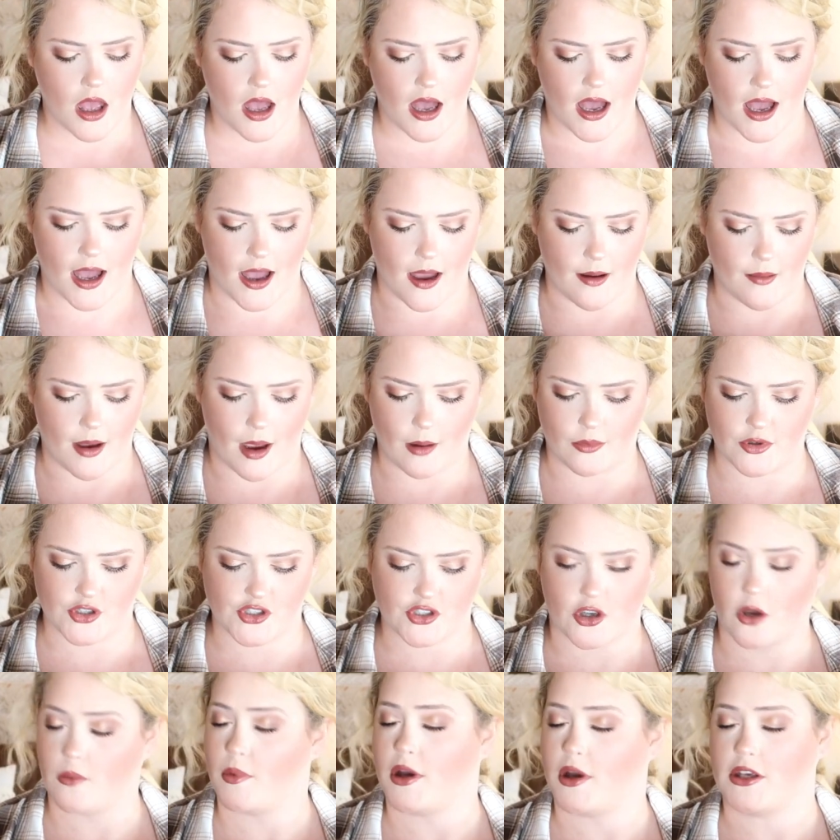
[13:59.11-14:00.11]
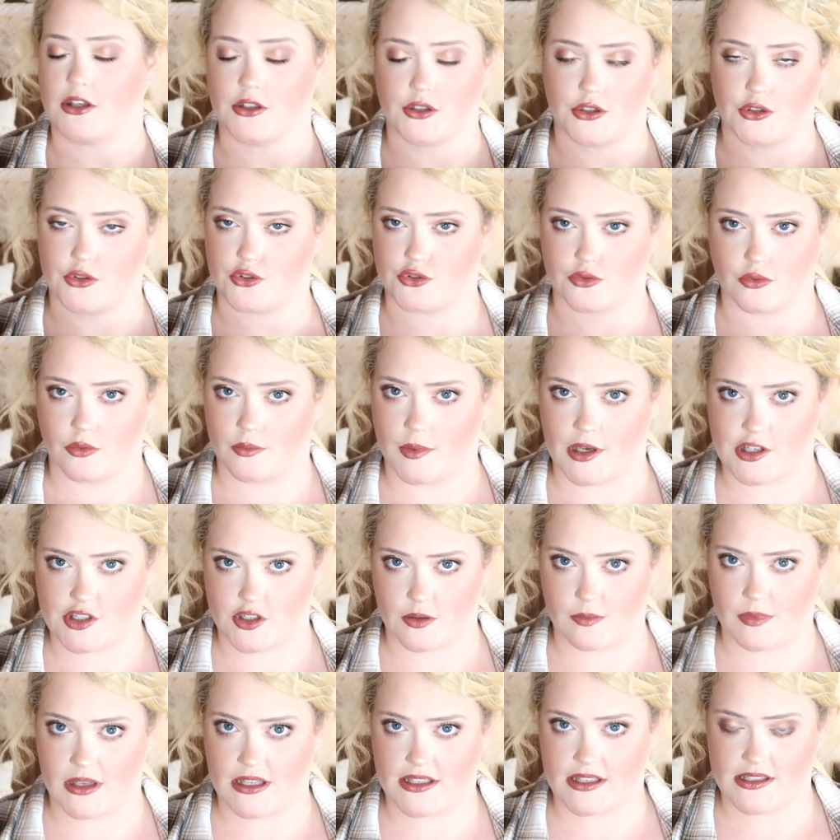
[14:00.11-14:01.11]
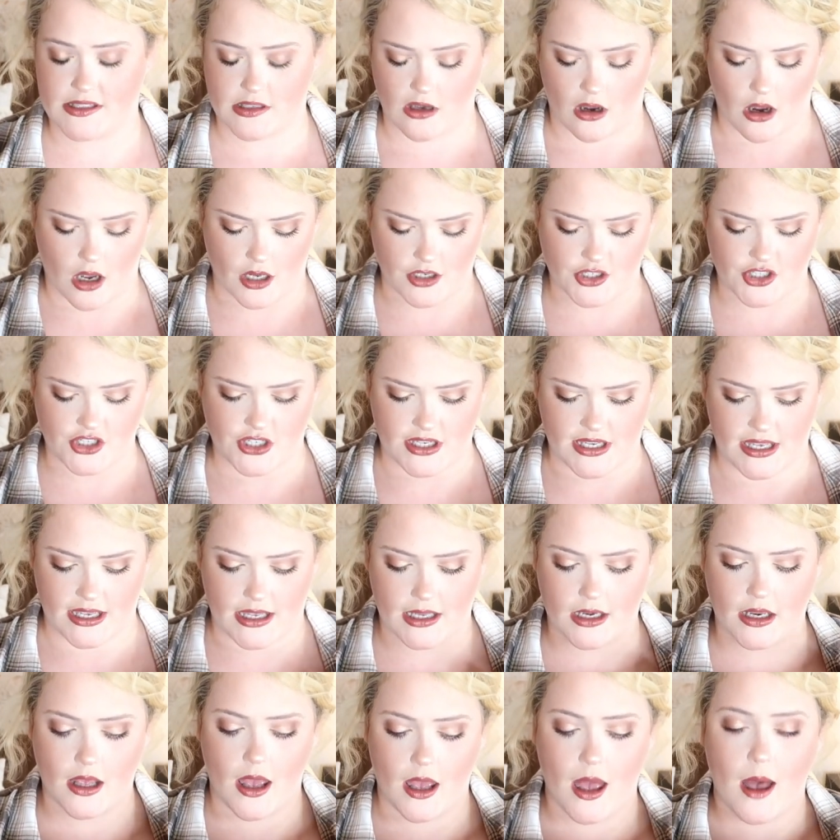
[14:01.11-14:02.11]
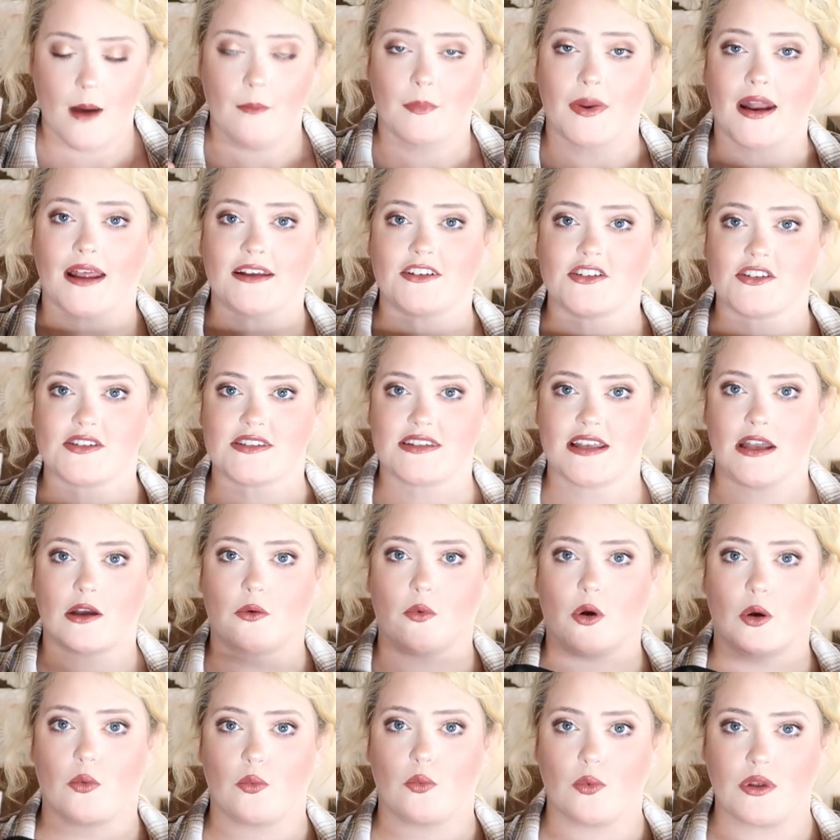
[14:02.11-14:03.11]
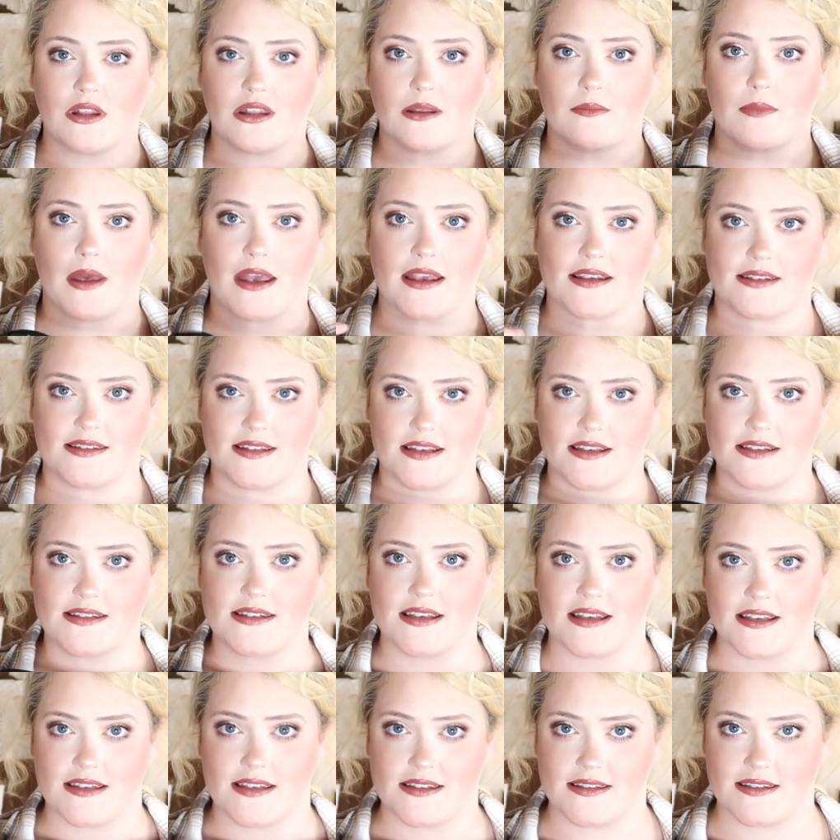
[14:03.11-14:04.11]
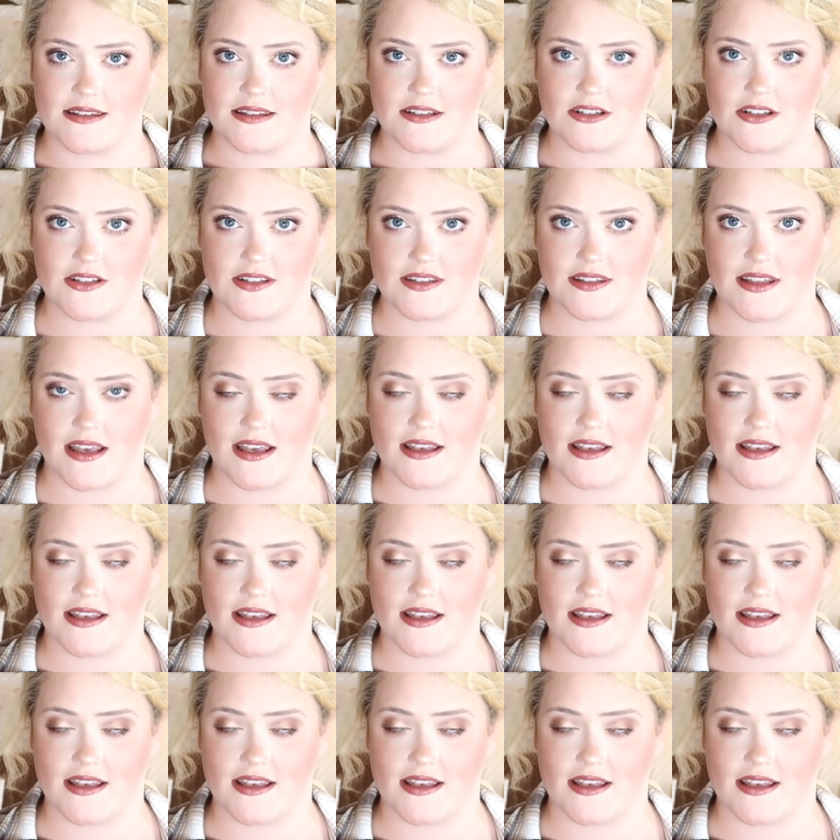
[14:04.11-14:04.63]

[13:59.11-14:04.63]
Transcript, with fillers: I would just go by your usual measurements on Shein, but I just think what really makes this is just